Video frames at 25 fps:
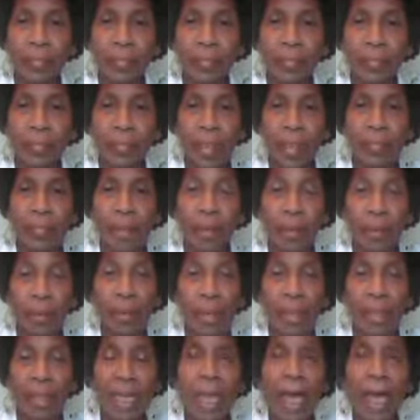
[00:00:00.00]
of color,
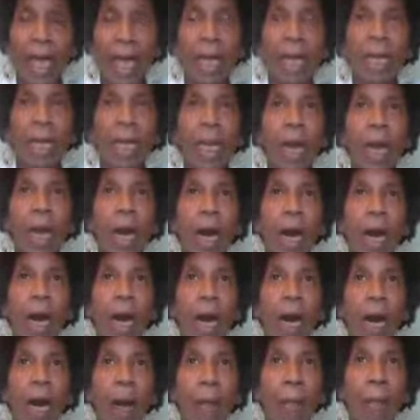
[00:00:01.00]
mostly Black
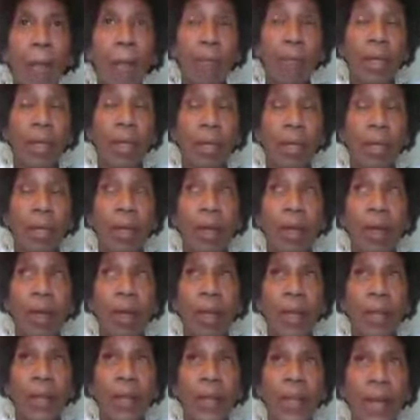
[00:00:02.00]
of color,
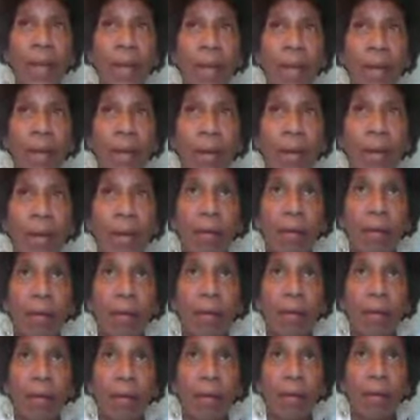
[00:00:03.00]
they
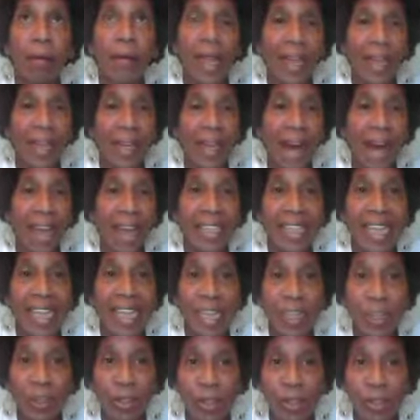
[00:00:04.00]
had high
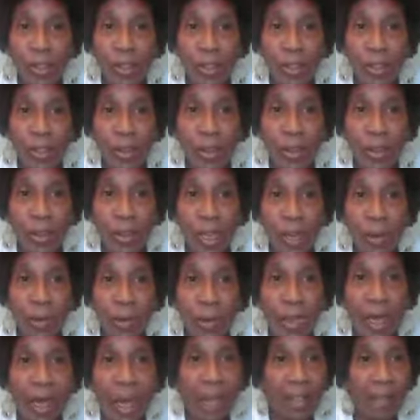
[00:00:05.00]
standards. They were
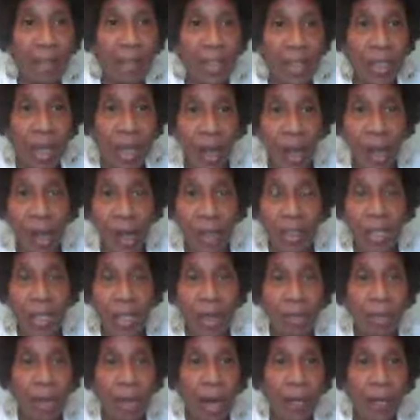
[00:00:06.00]
kind of young. They
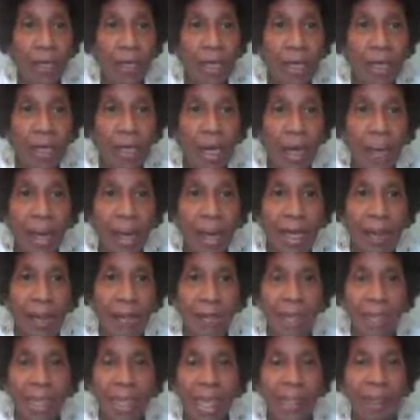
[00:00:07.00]
had probably had come out of, a
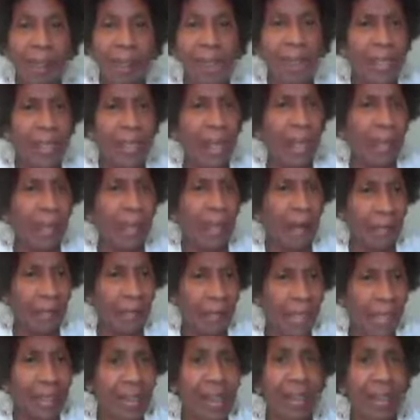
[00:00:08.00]
lot of them had come out, I
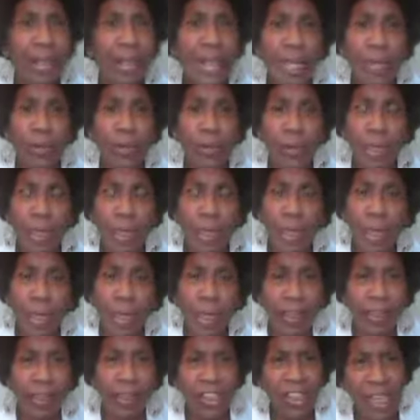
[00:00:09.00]
found out later on, had come out
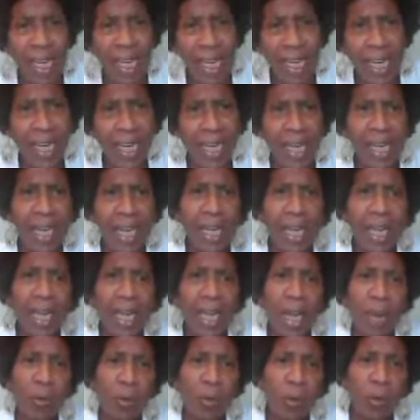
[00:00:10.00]
of Cheney
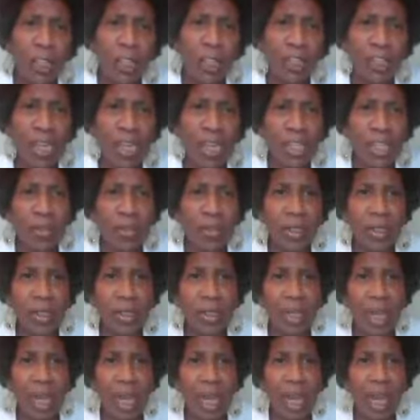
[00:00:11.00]
and Westchester at the
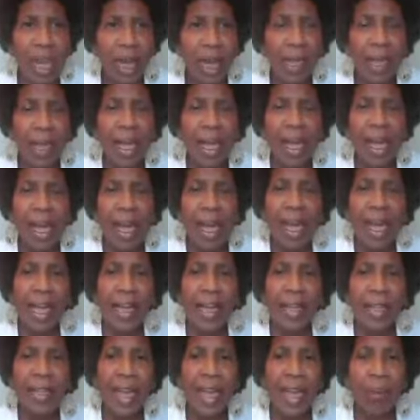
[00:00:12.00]
time.
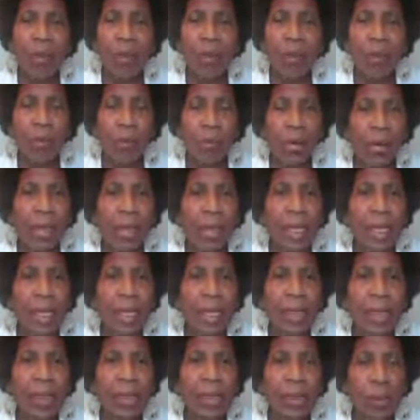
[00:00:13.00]
And they were really
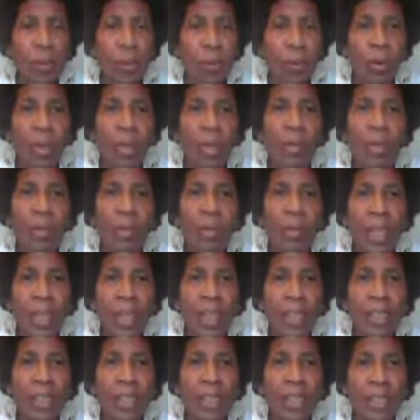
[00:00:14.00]
supportive in
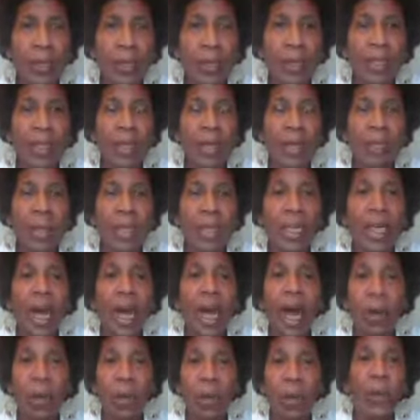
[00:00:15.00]
making sure that we
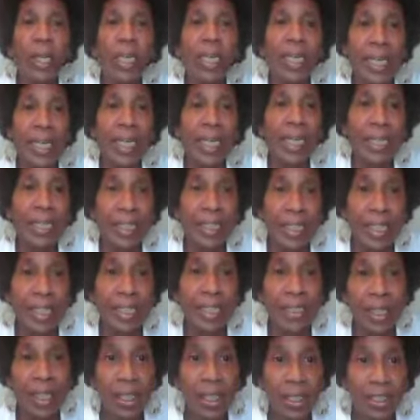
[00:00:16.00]
got what we need to get
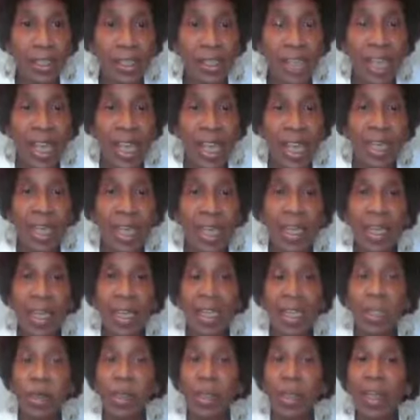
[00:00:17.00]
to understand.
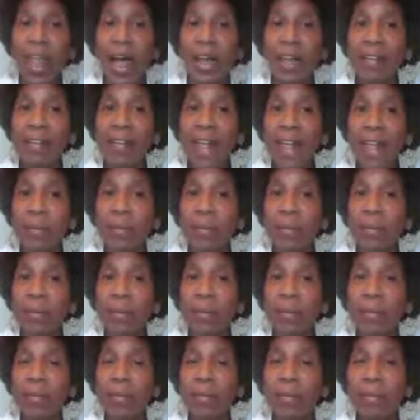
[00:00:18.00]
So a lot of
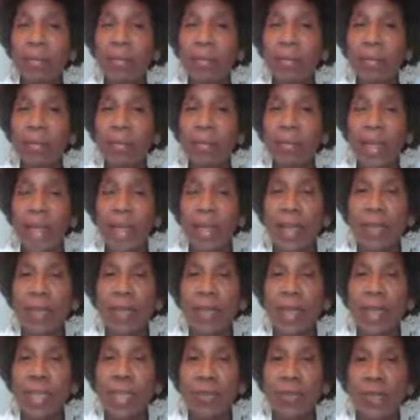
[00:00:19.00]
that
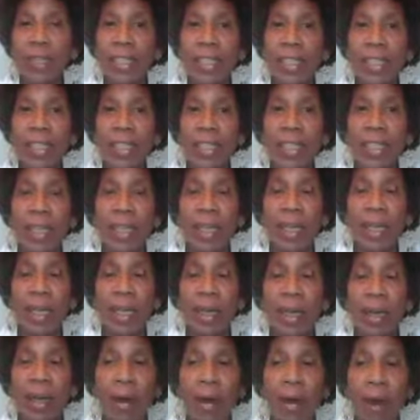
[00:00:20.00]
interest in
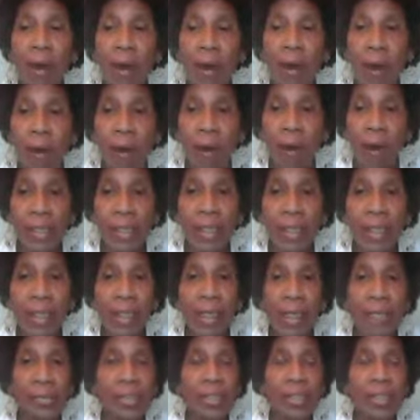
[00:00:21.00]
art and
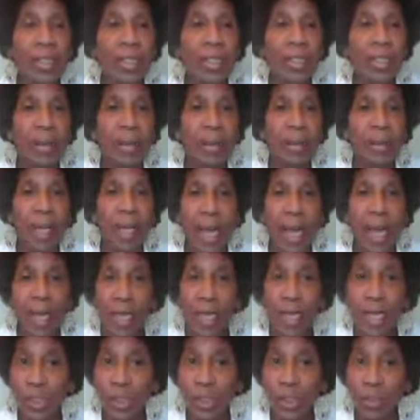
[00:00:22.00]
interest in Black
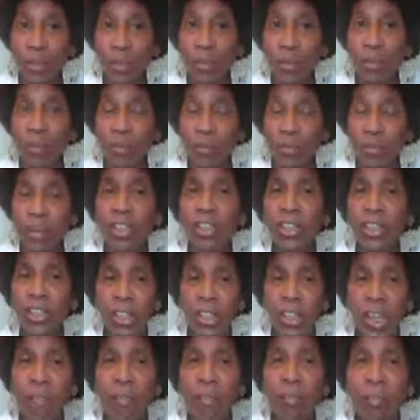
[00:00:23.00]
history was really
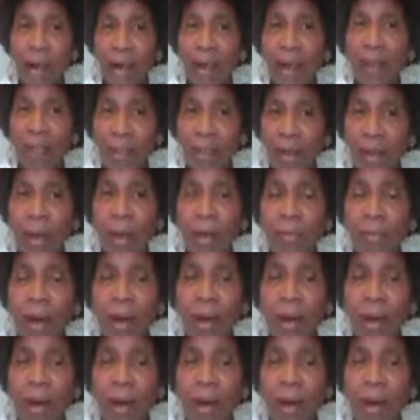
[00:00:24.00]
shaped by them,